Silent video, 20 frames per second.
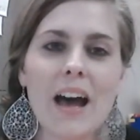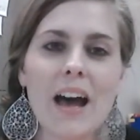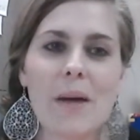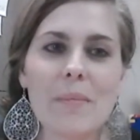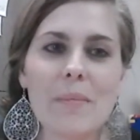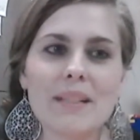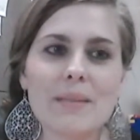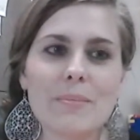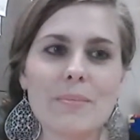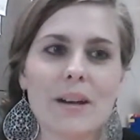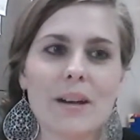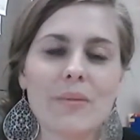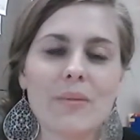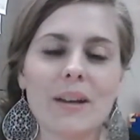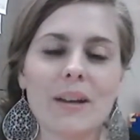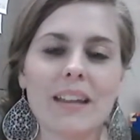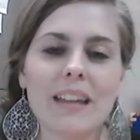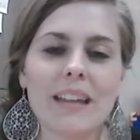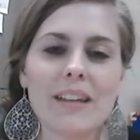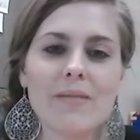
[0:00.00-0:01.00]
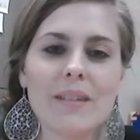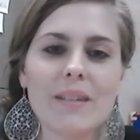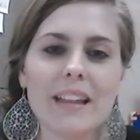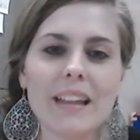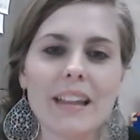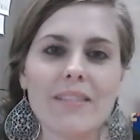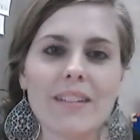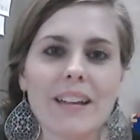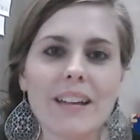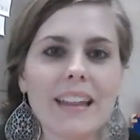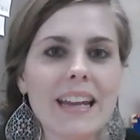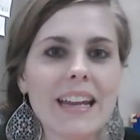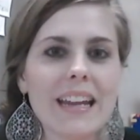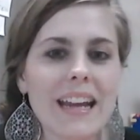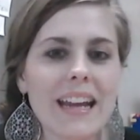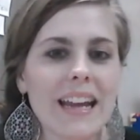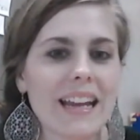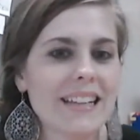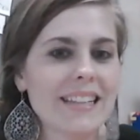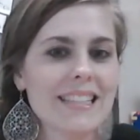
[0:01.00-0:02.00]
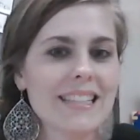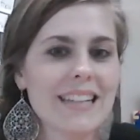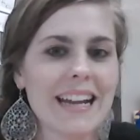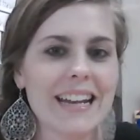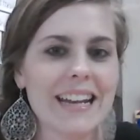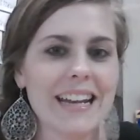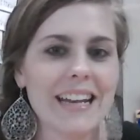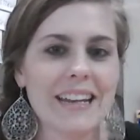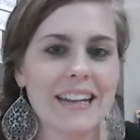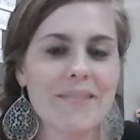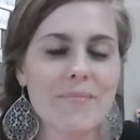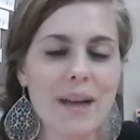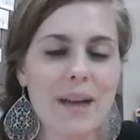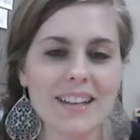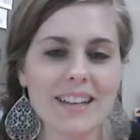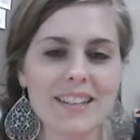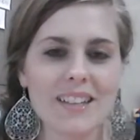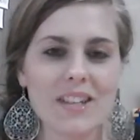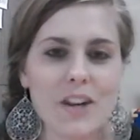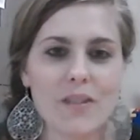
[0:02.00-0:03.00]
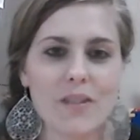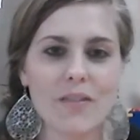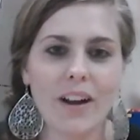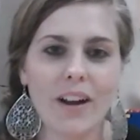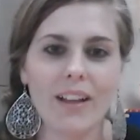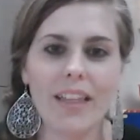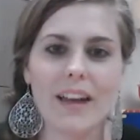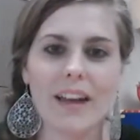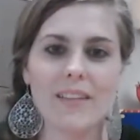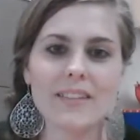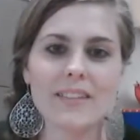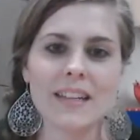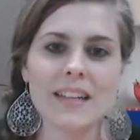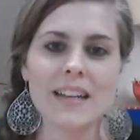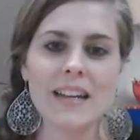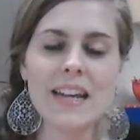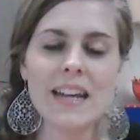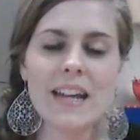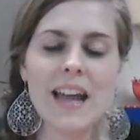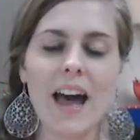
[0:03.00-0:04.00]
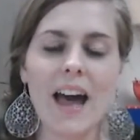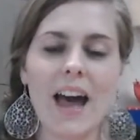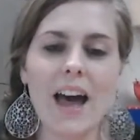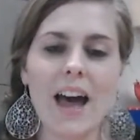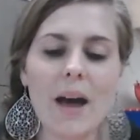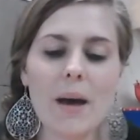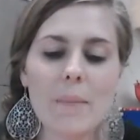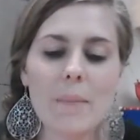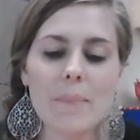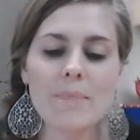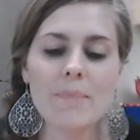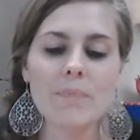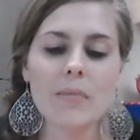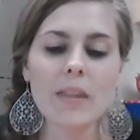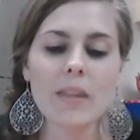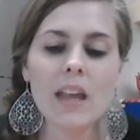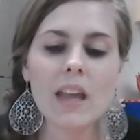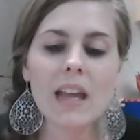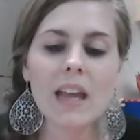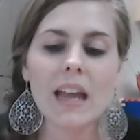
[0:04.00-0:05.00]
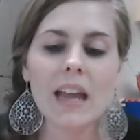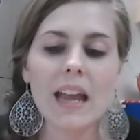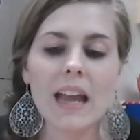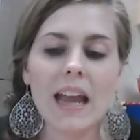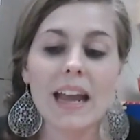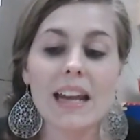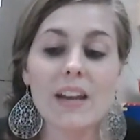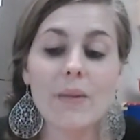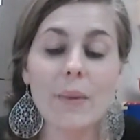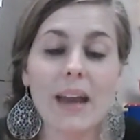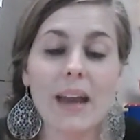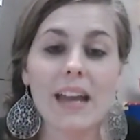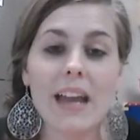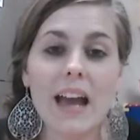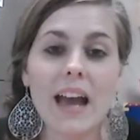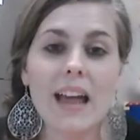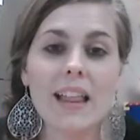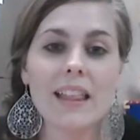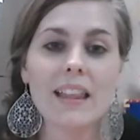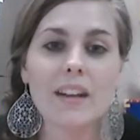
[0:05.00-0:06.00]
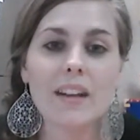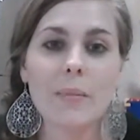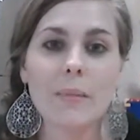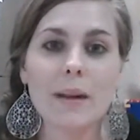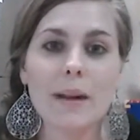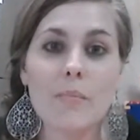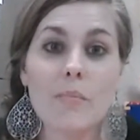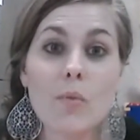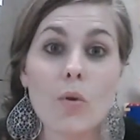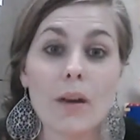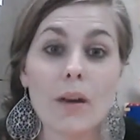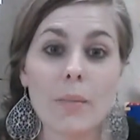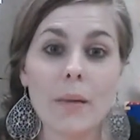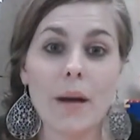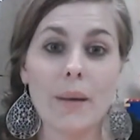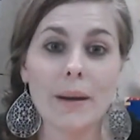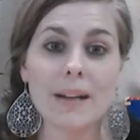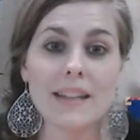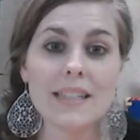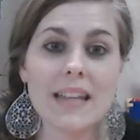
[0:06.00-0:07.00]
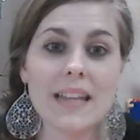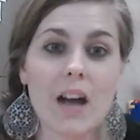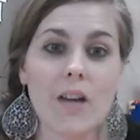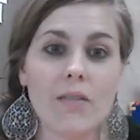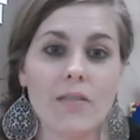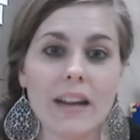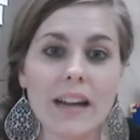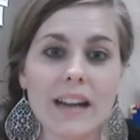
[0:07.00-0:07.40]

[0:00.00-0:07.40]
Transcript: it's been a really, really, really exciting past year of our lives. Um, Anyway, a little bit more about myself. Like